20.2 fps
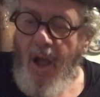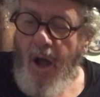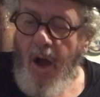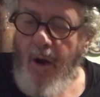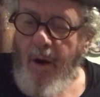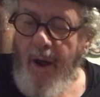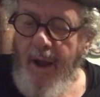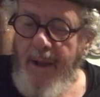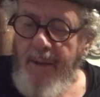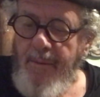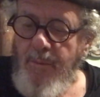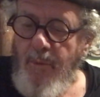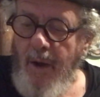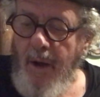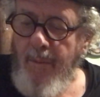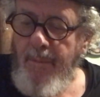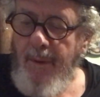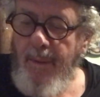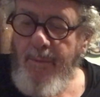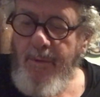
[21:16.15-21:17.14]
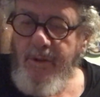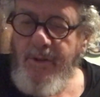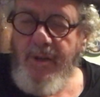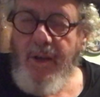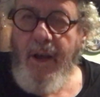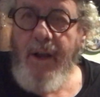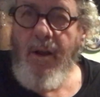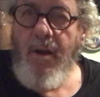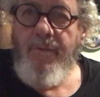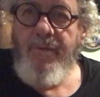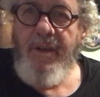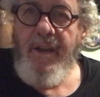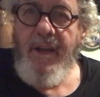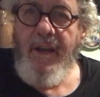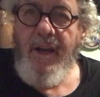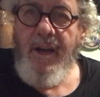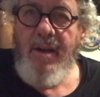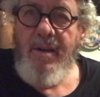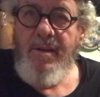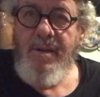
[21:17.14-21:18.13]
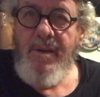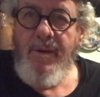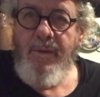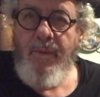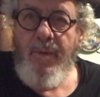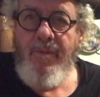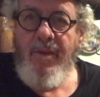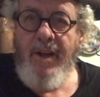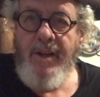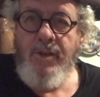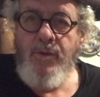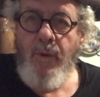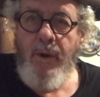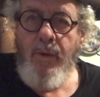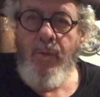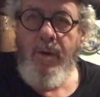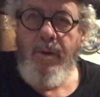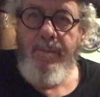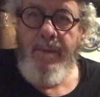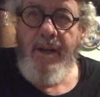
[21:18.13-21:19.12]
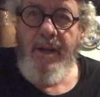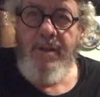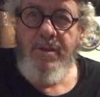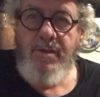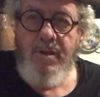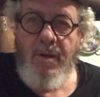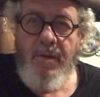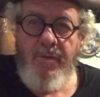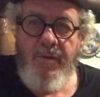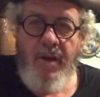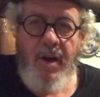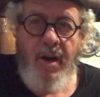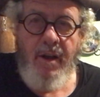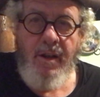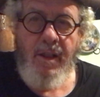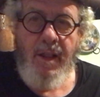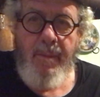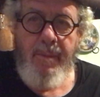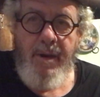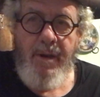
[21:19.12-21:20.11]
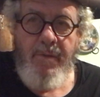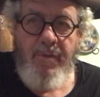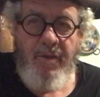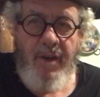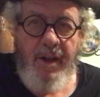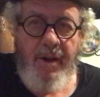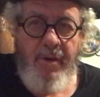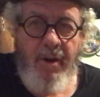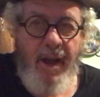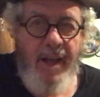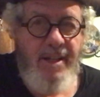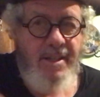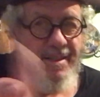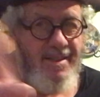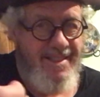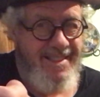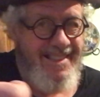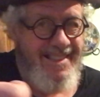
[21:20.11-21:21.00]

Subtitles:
All right, well, I'm going to sign off of here. We've had 21 minutes of unlimited fun, right?